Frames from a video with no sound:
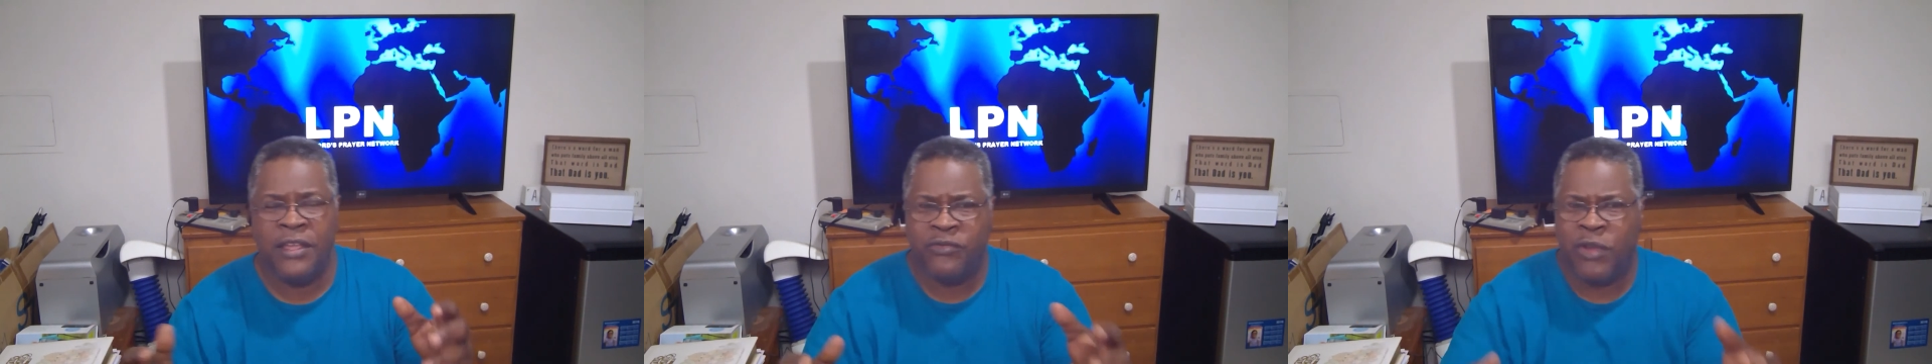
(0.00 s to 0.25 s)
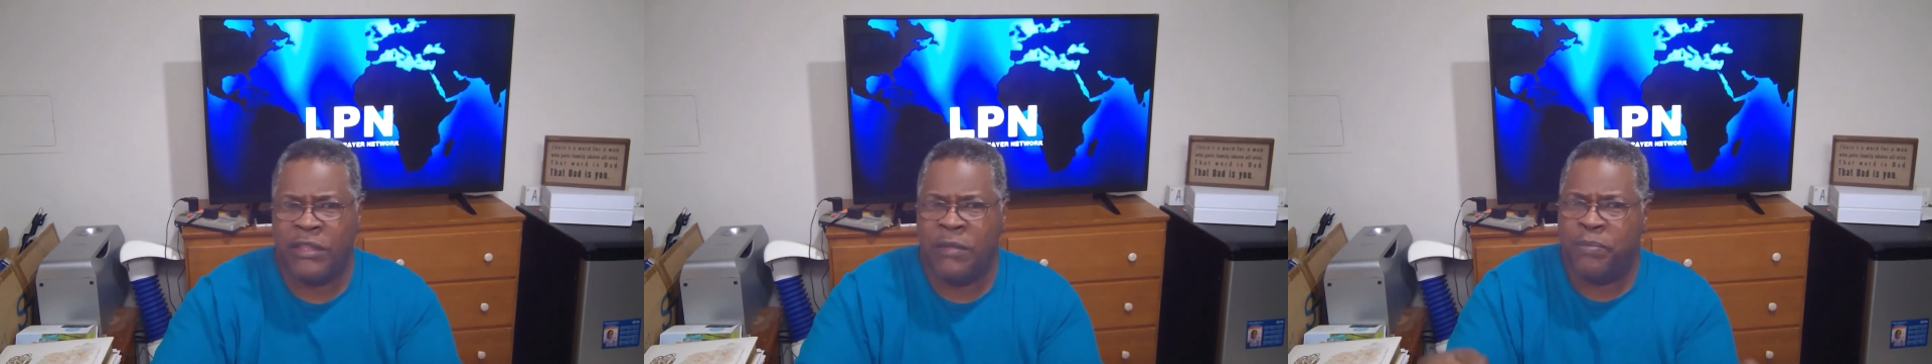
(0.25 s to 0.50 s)

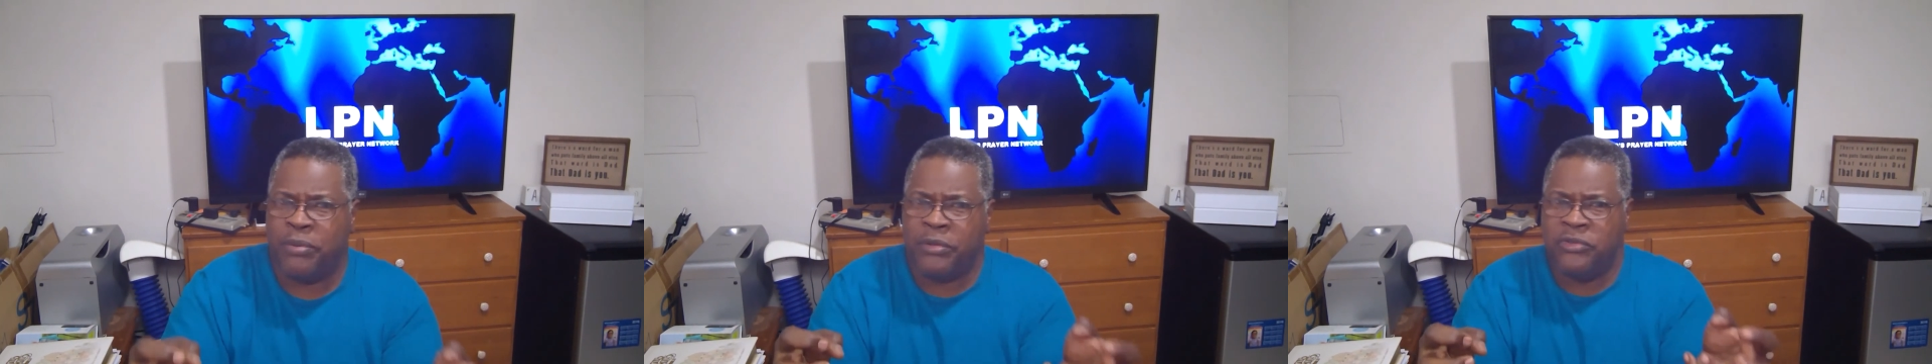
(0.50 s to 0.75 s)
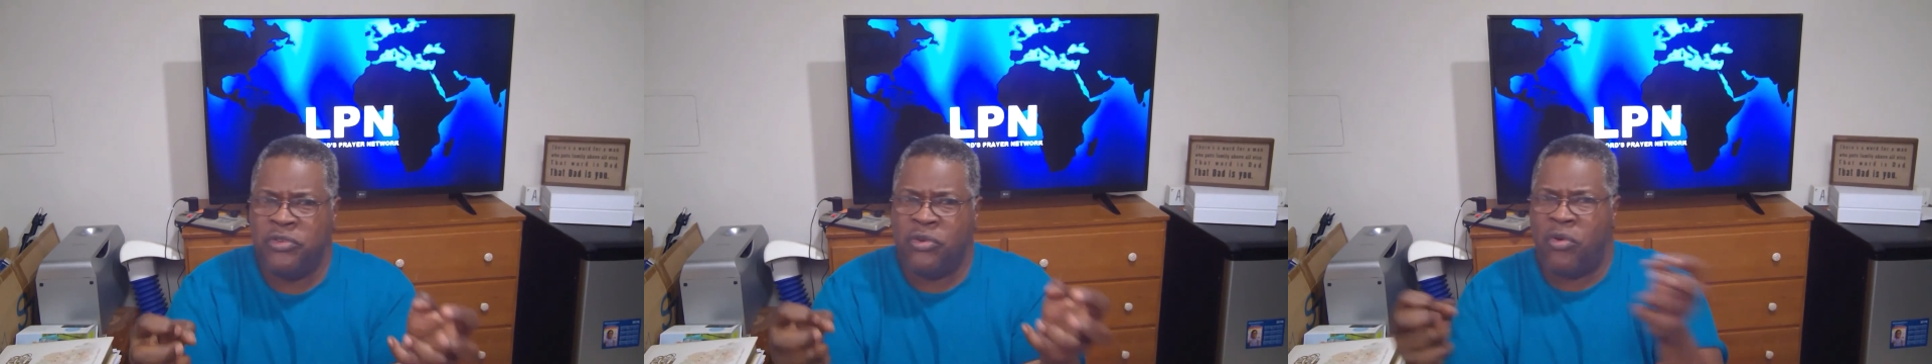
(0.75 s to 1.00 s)
trying to
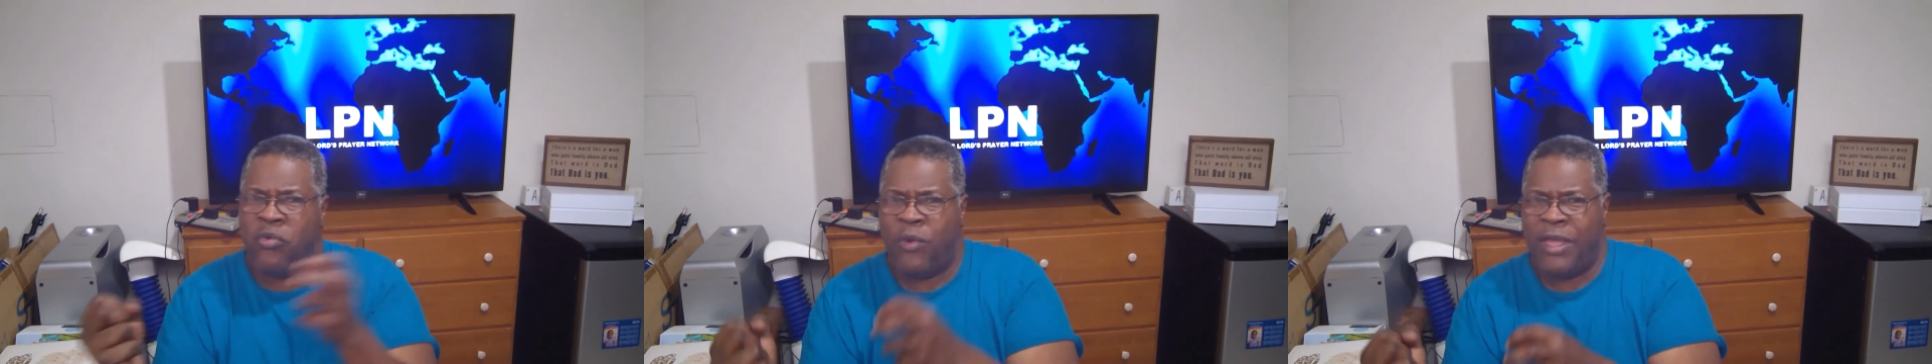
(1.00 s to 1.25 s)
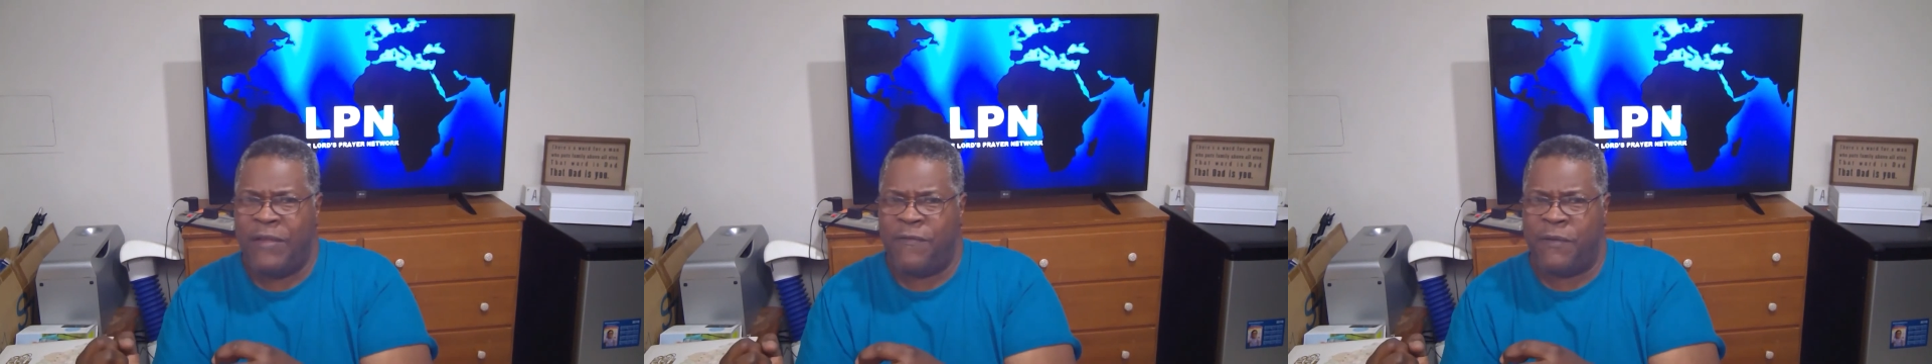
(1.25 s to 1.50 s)
pull you
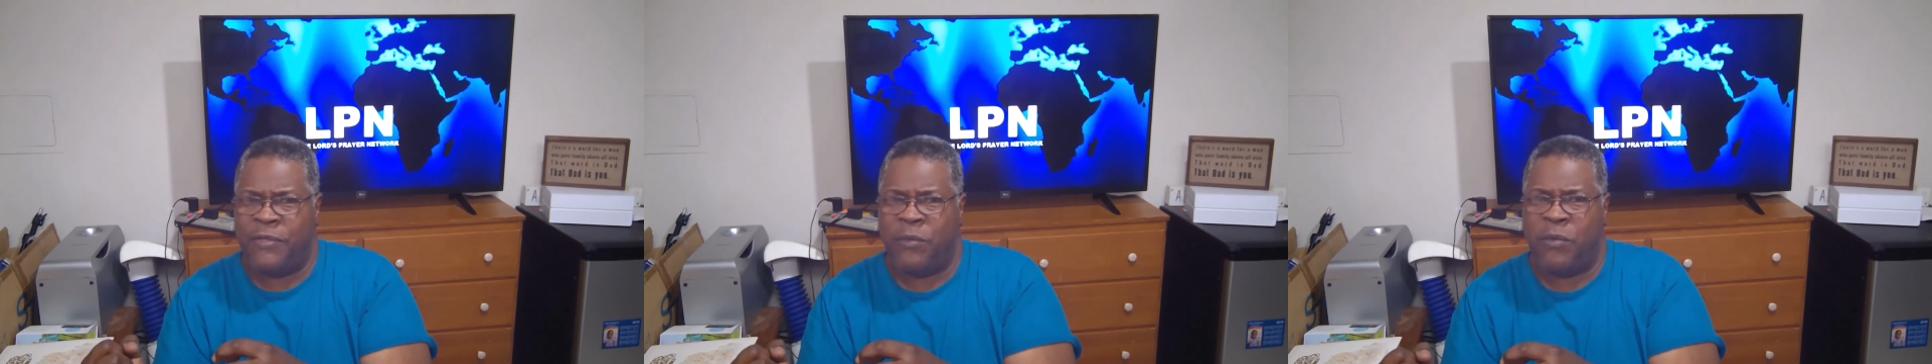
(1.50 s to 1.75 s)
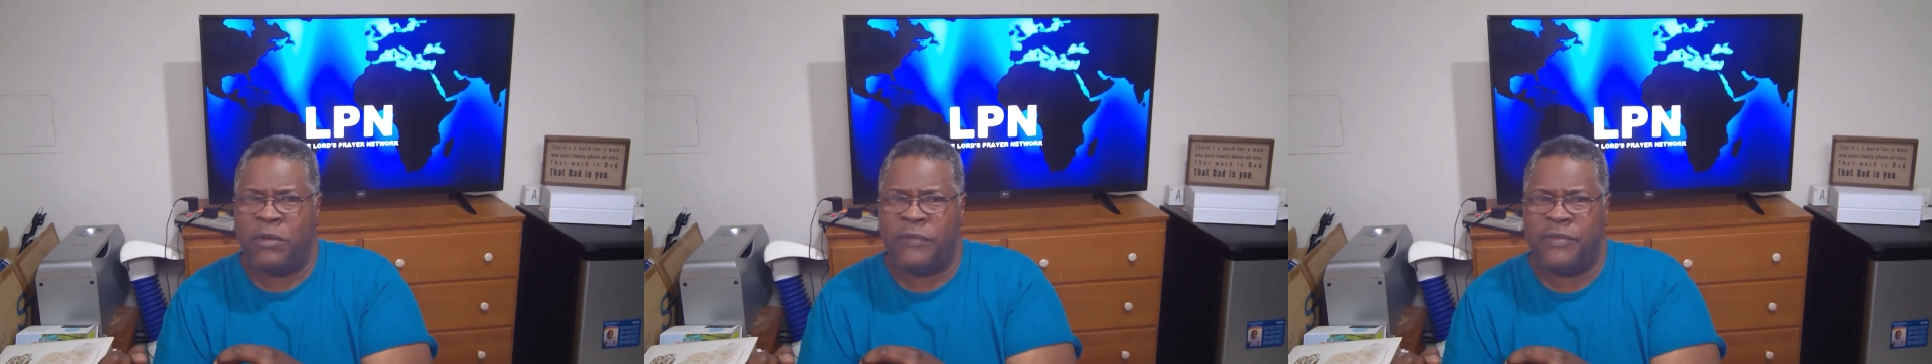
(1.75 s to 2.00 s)
away from the
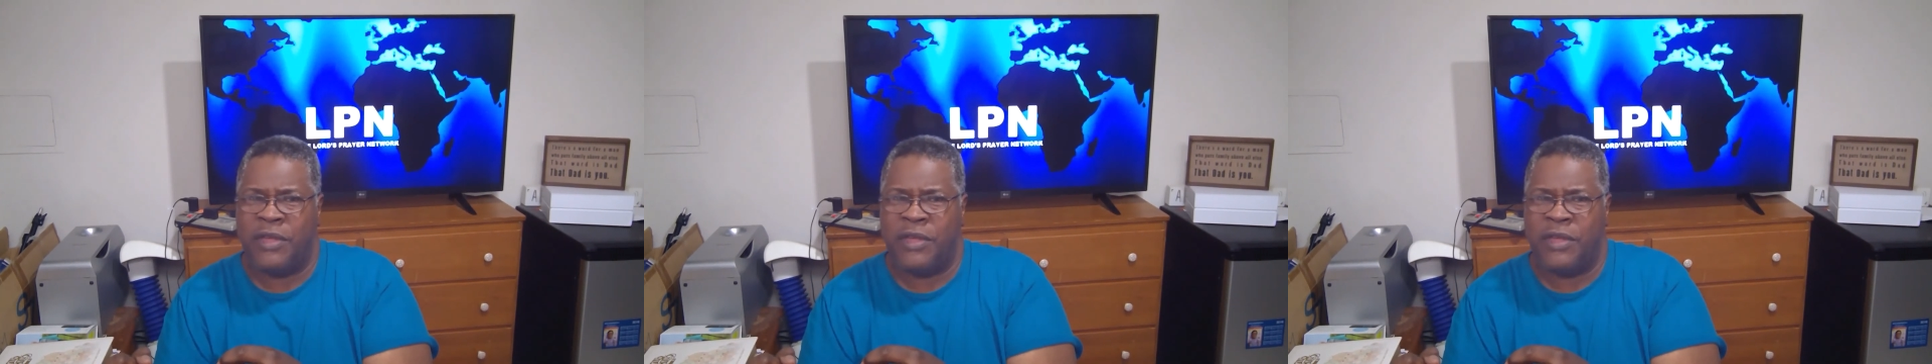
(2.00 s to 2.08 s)
word of